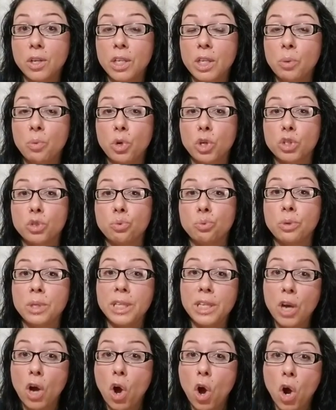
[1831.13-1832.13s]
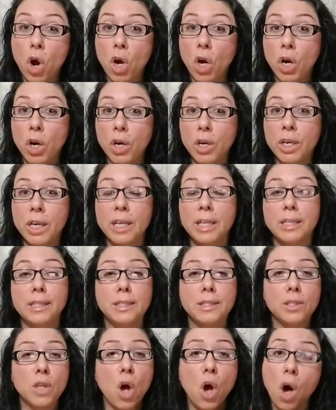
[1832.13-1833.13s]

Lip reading: He works really hard and he's